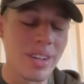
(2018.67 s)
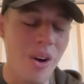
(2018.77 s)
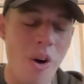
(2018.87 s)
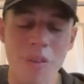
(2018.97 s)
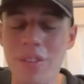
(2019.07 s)

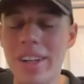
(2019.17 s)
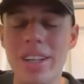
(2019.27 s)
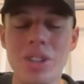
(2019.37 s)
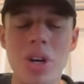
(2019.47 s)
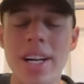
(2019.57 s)
hopefully
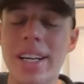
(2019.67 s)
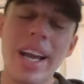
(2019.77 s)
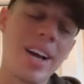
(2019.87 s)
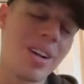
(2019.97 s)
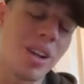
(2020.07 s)
they're trying to
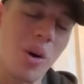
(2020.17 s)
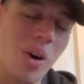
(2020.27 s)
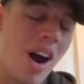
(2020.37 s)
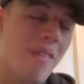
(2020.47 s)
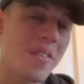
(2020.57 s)
get a
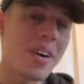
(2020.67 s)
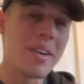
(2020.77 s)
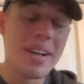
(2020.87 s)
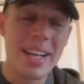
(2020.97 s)
lower offer?